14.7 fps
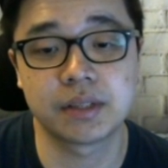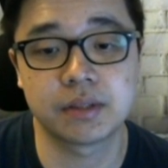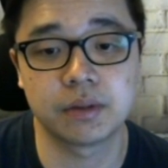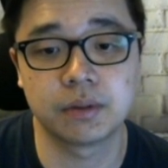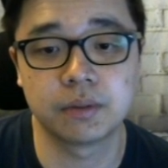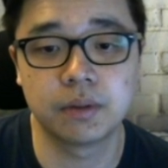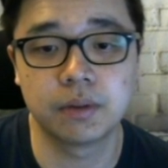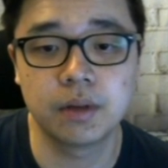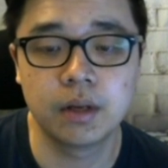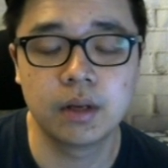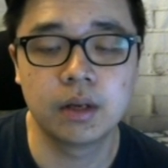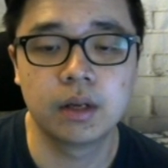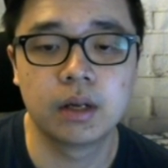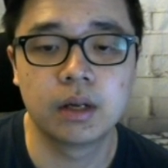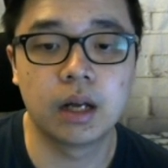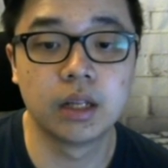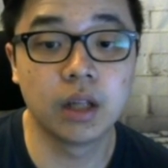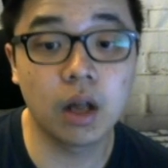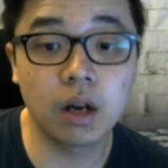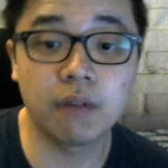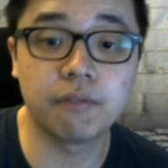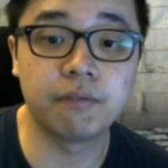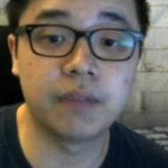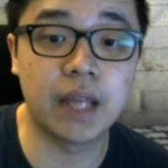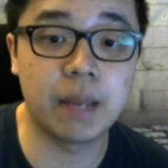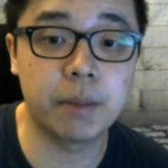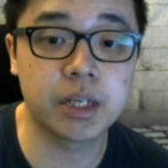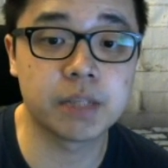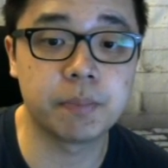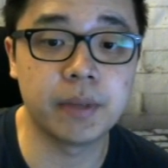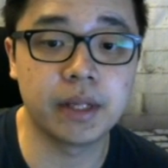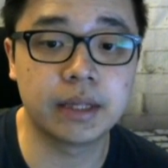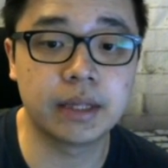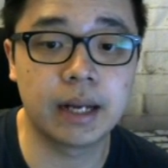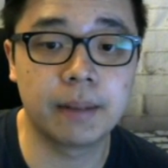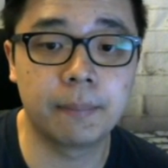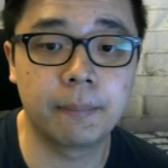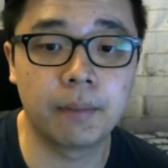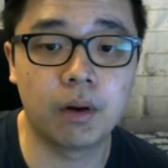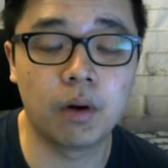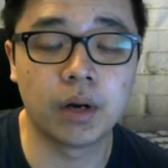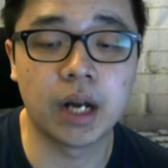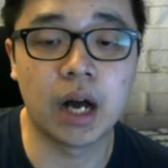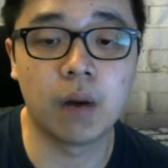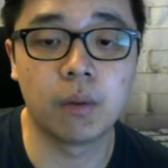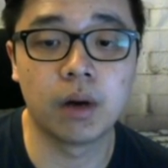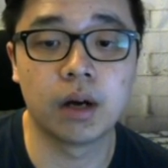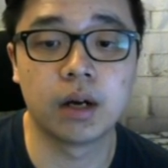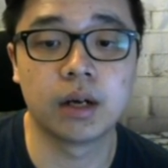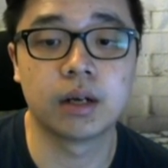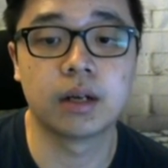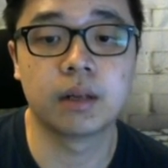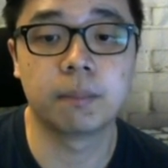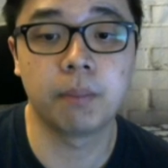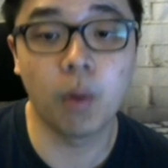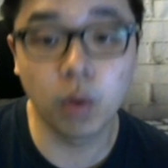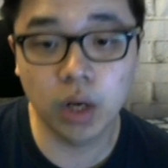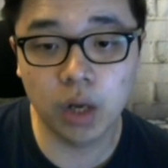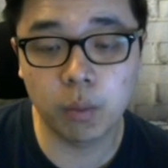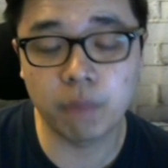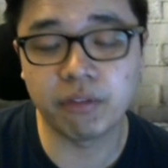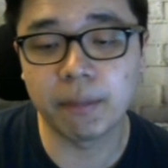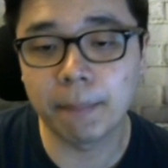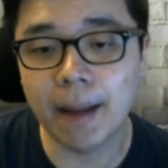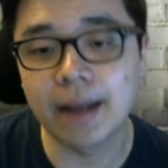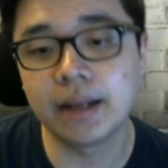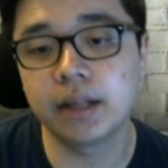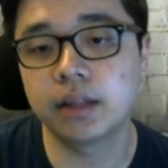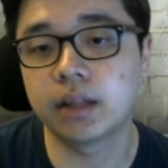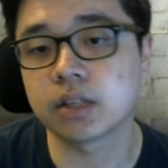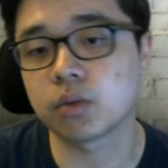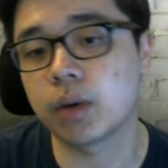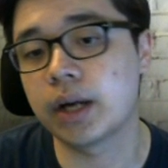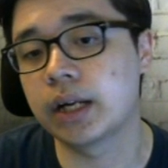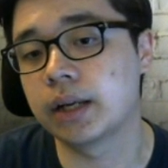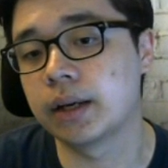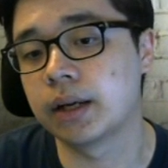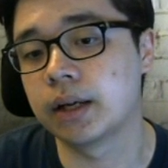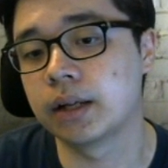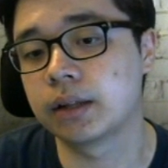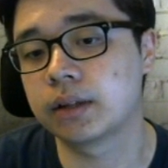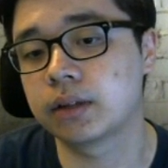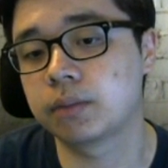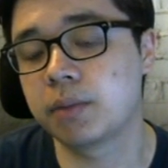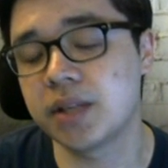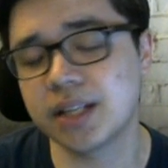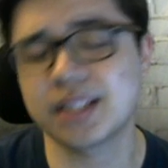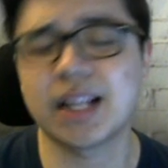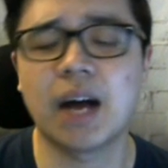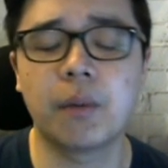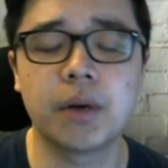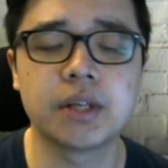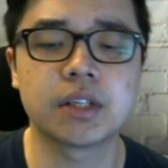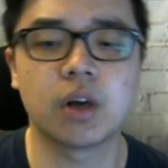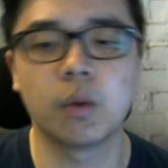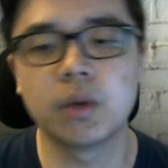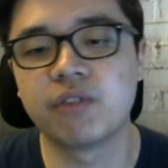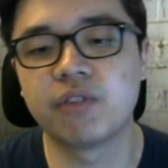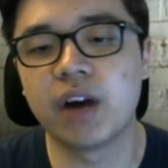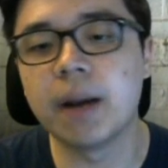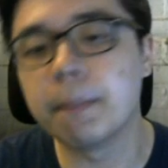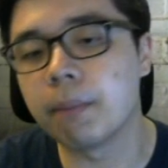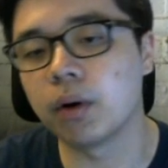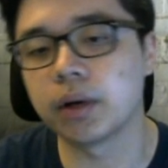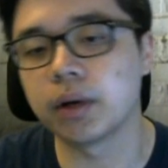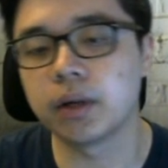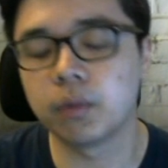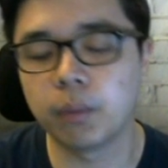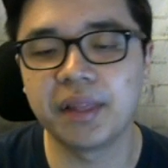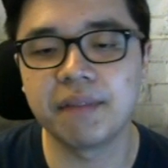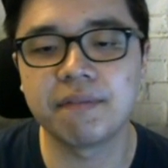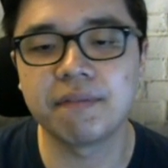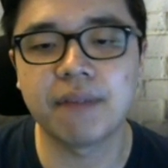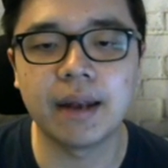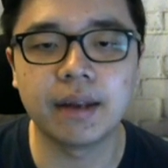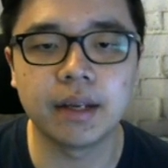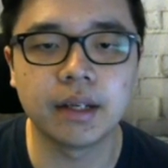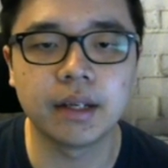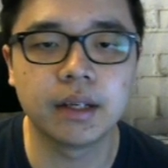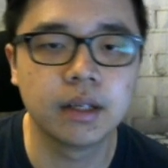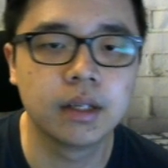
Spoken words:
So a lot of damage being done on our bowler with the bandit. That's why the Princess Tower is always very important when defending.